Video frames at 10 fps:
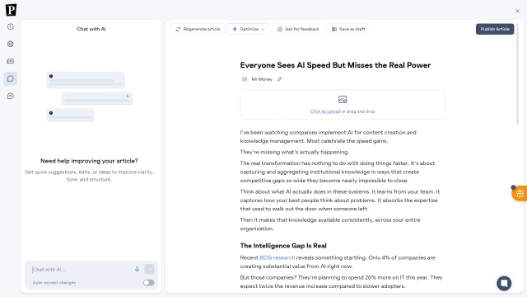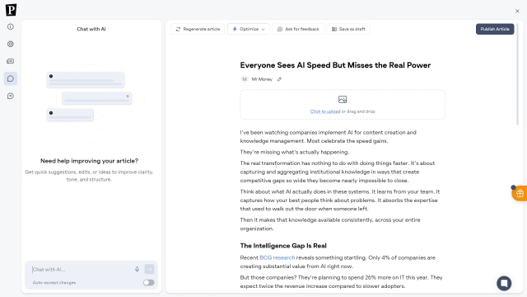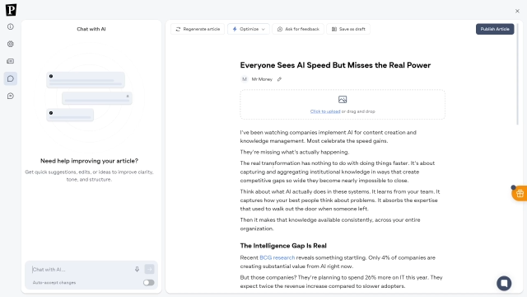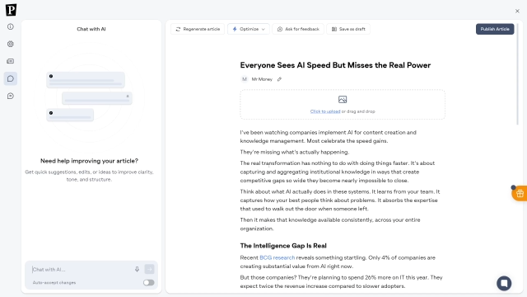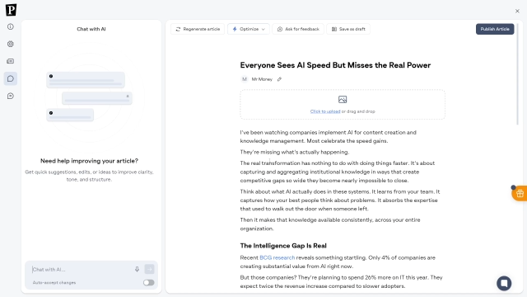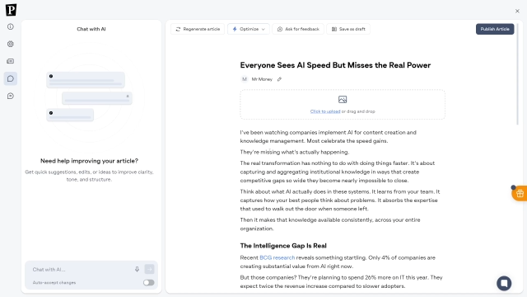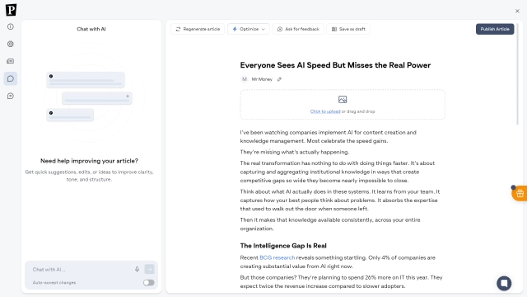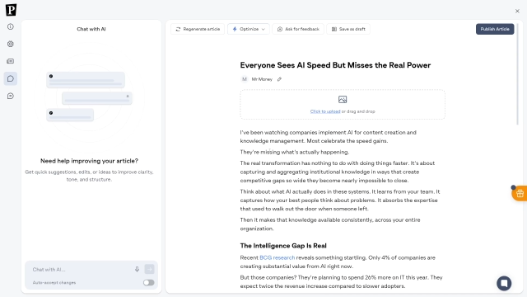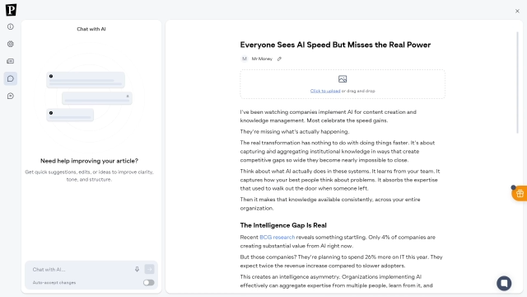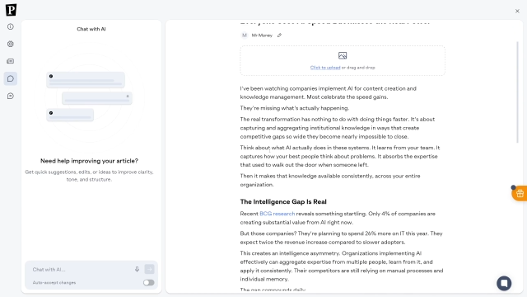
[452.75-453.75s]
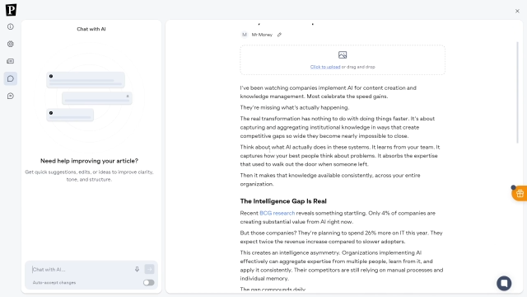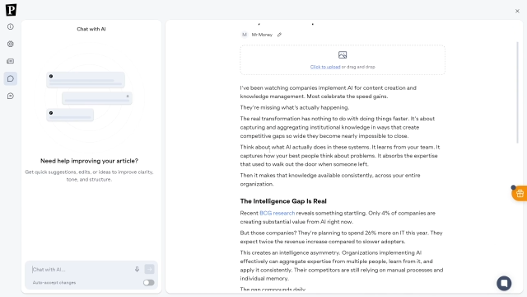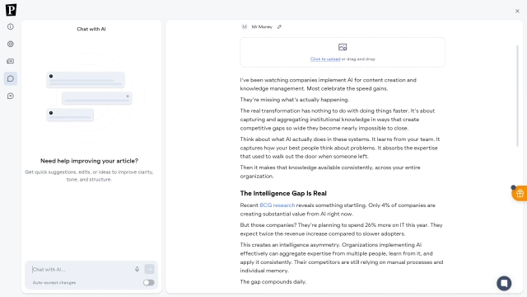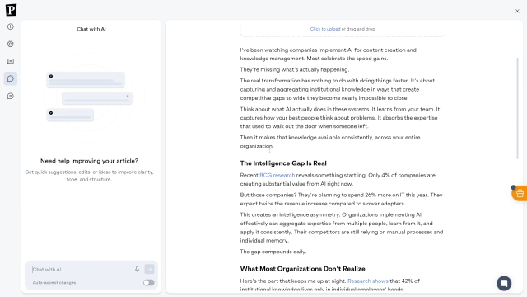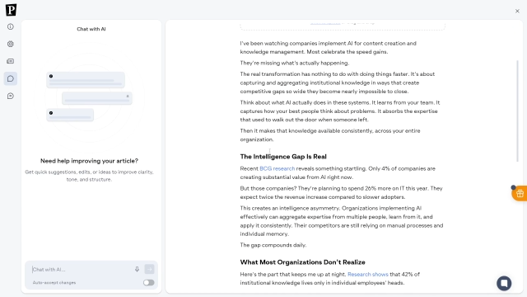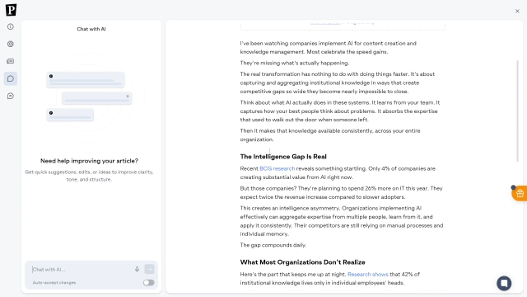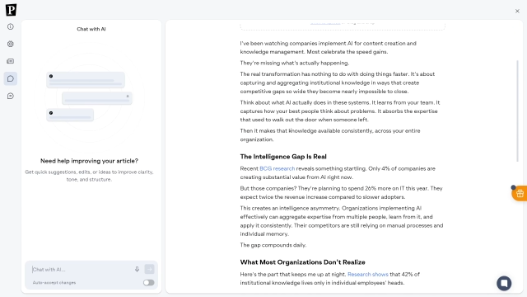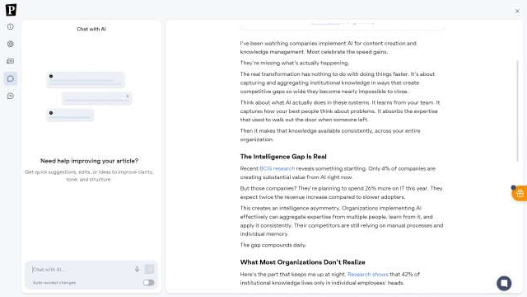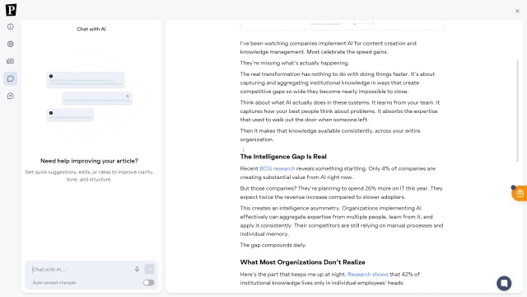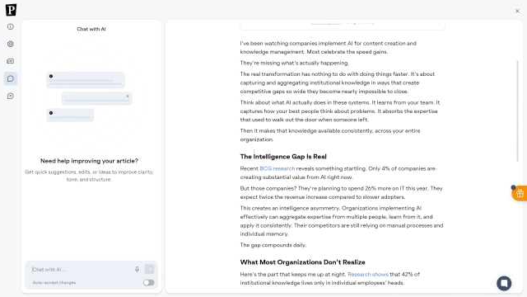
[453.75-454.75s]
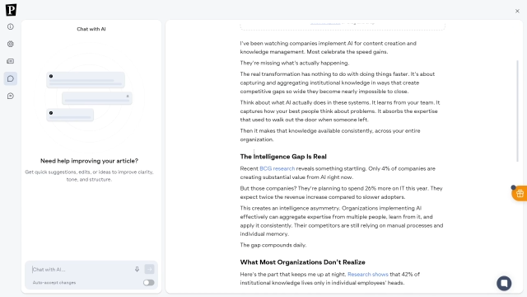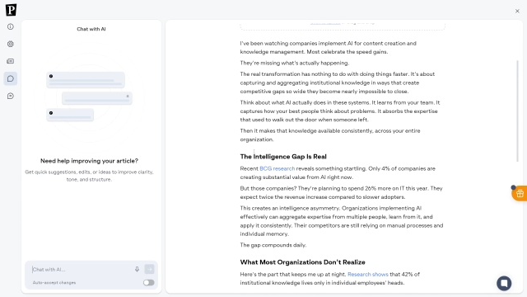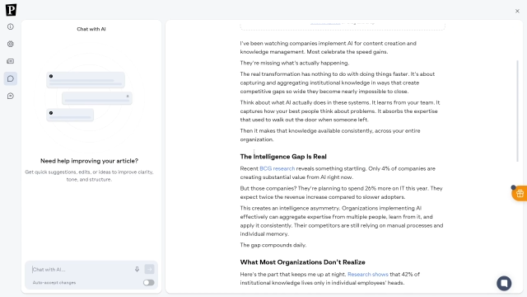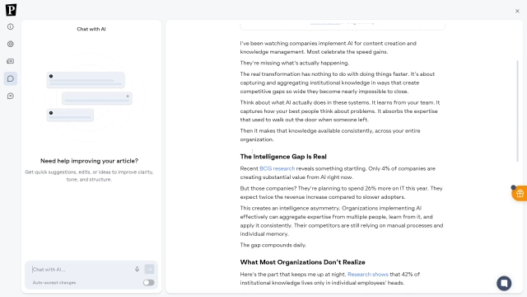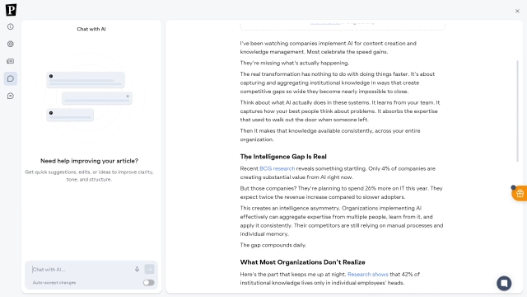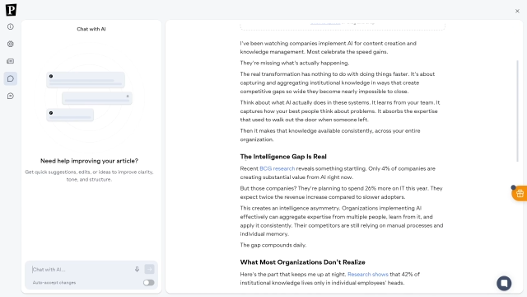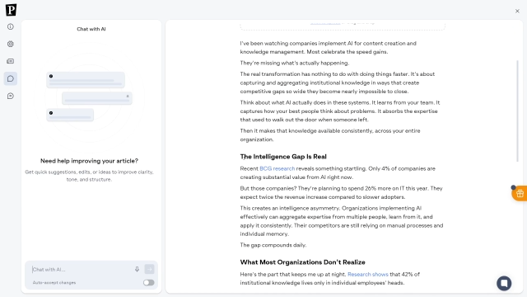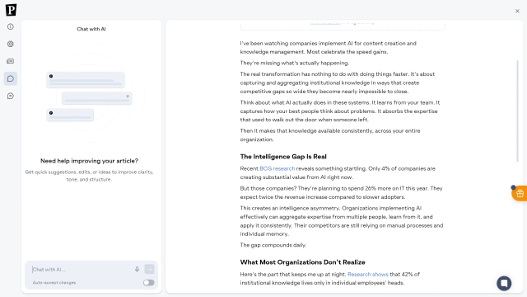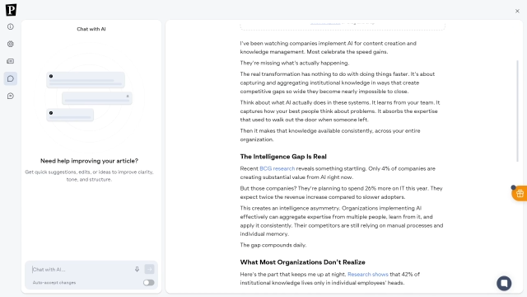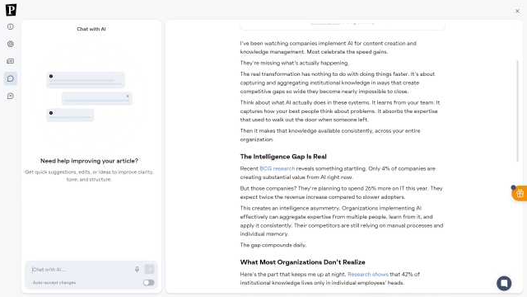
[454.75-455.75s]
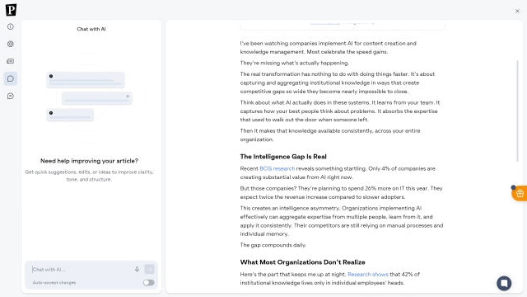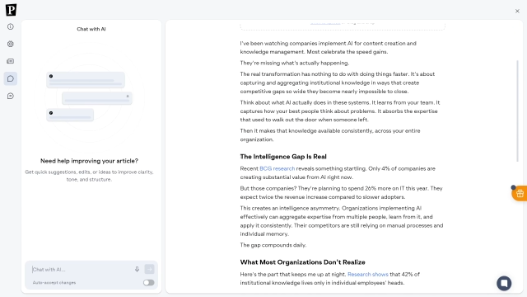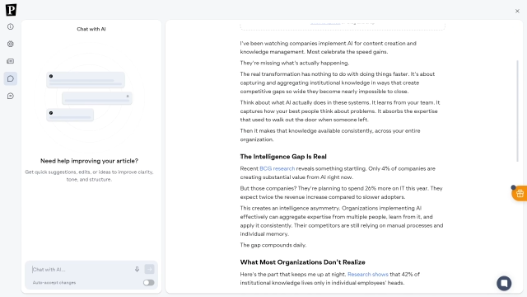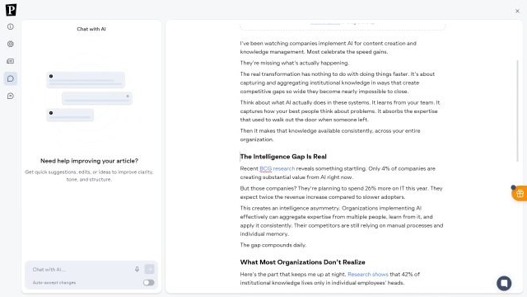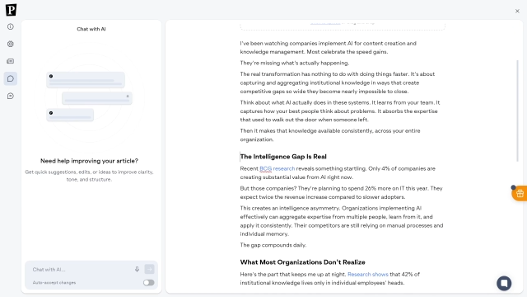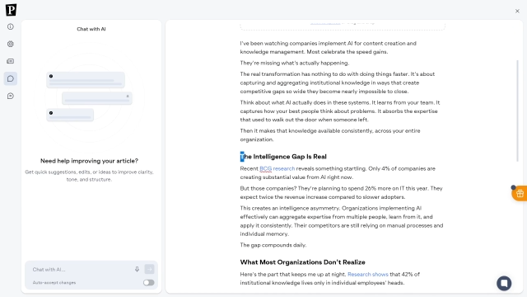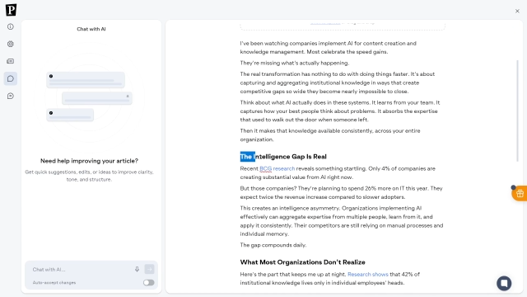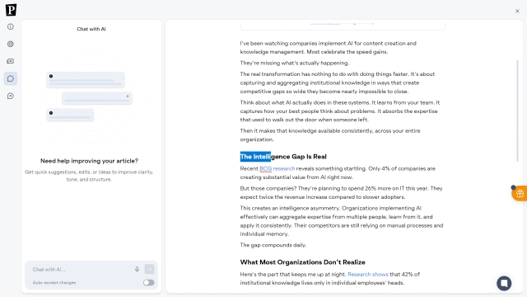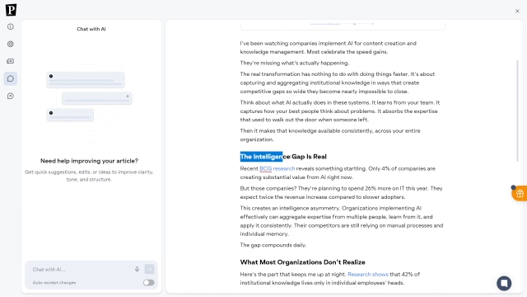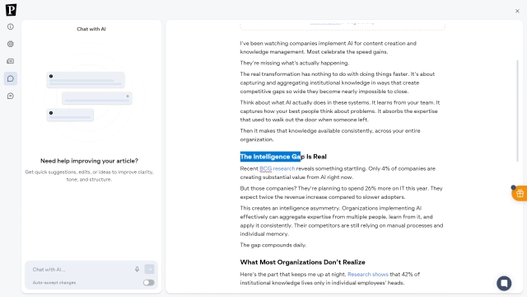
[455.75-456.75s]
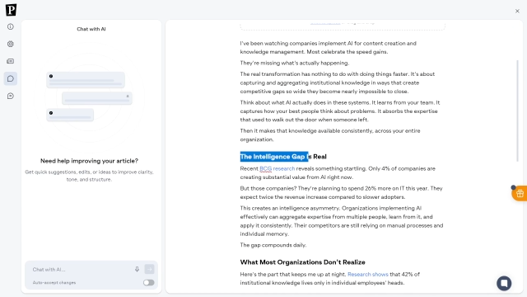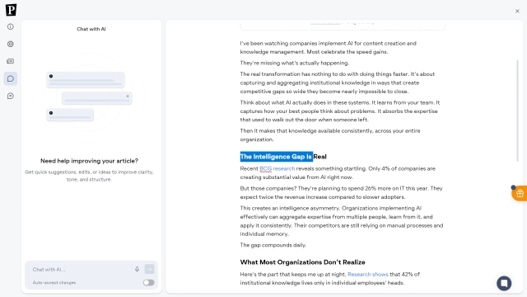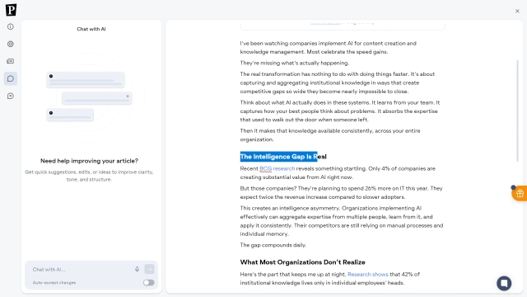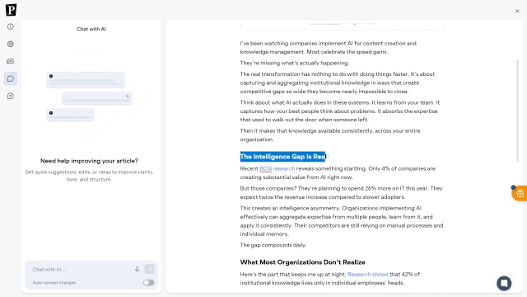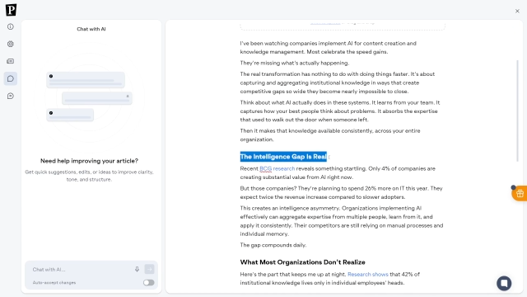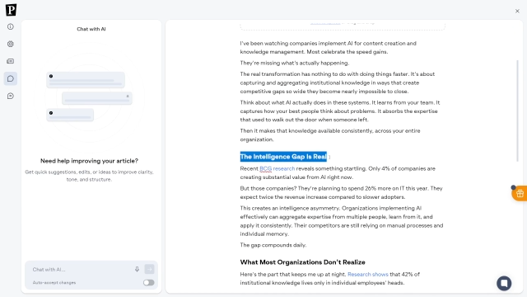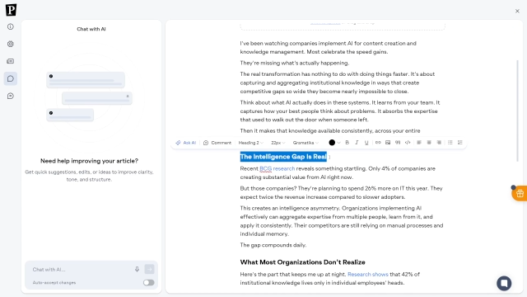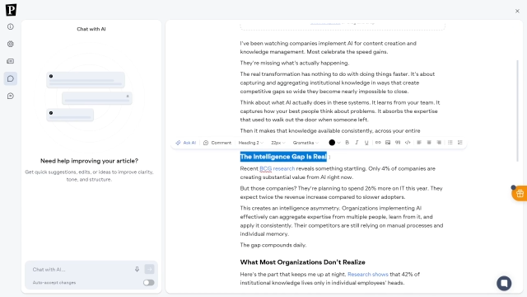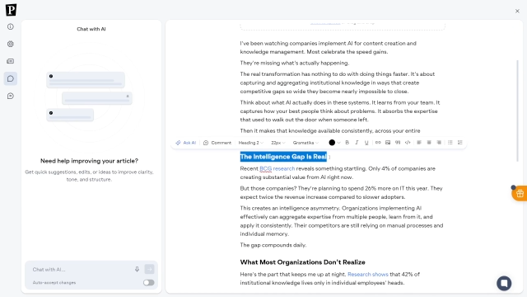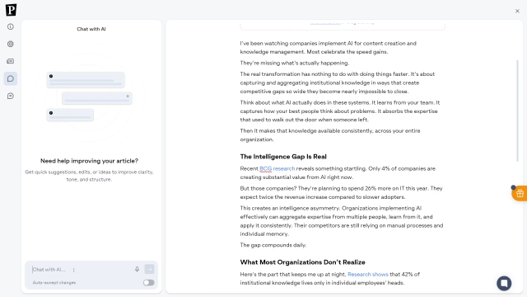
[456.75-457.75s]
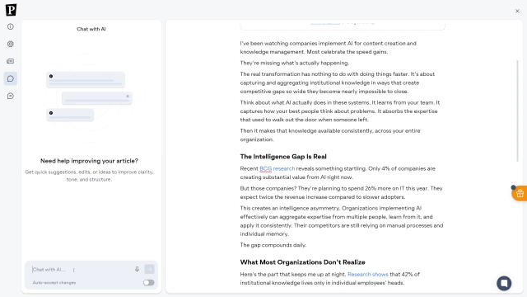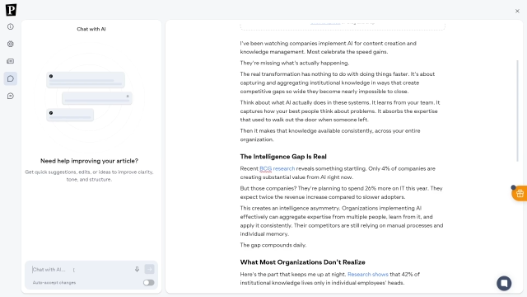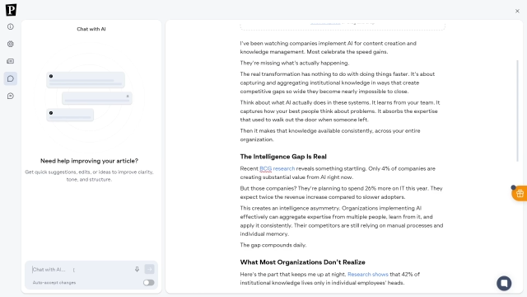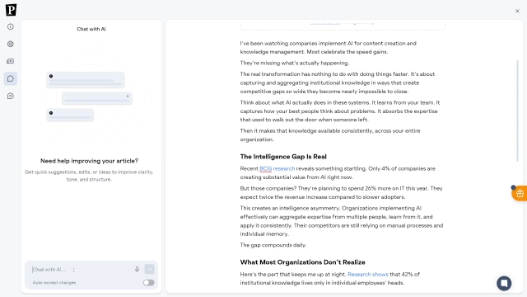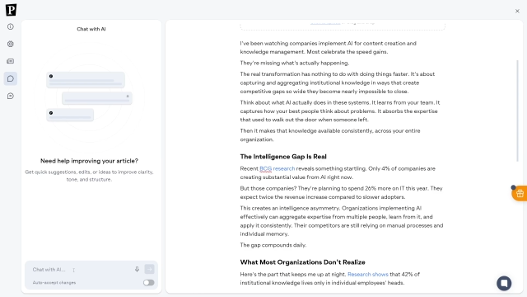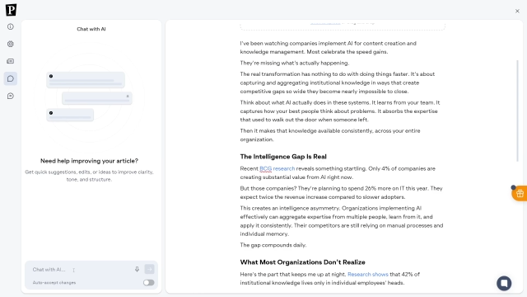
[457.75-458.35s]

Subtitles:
Nobody's mouth can be seen.